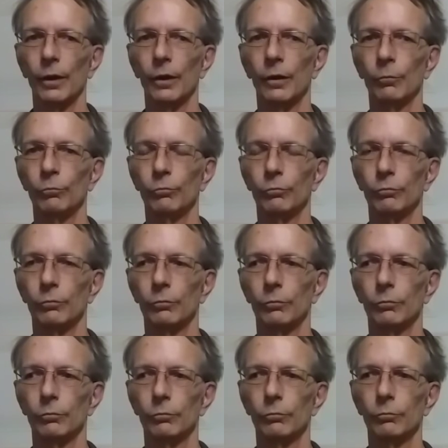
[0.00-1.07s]
And I'm,
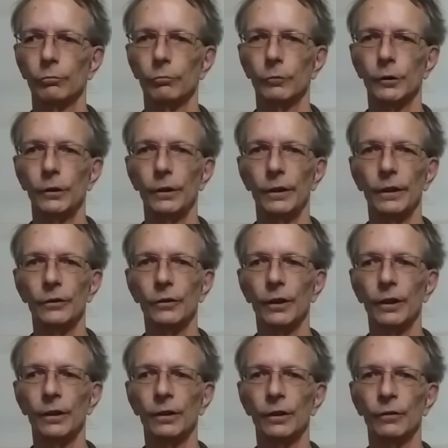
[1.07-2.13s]
gee, that's
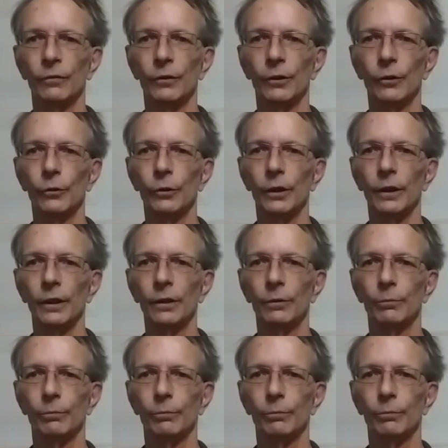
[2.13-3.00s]
kind of different. Okay.